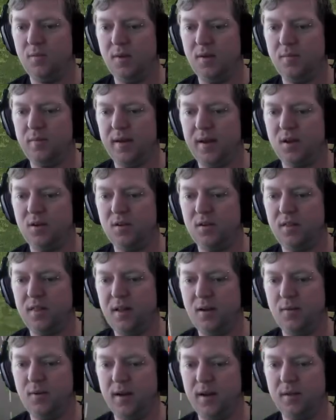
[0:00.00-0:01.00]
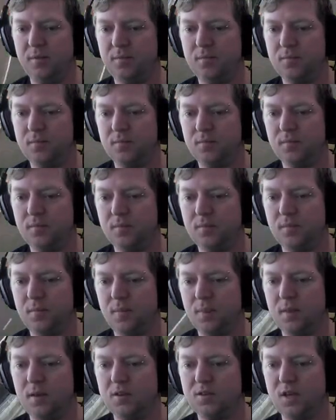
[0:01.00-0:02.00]
went back onto that way,
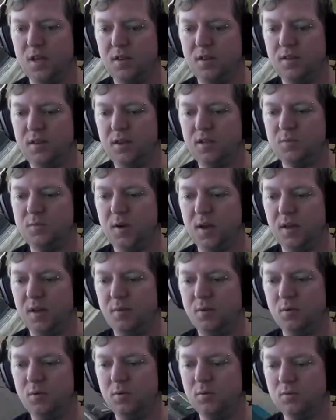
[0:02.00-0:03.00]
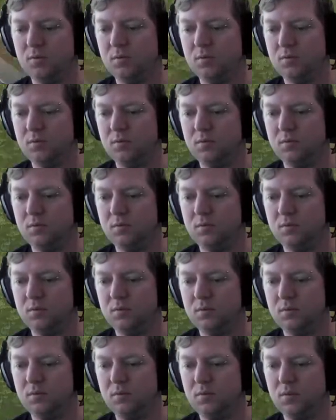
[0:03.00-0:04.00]
so that these people
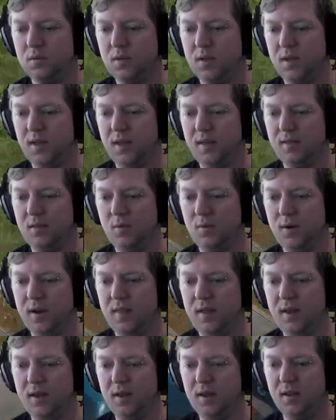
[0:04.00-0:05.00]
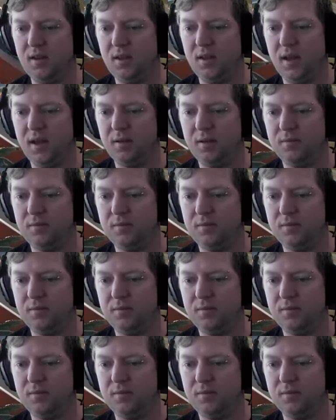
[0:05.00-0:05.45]
can get the way they need to go?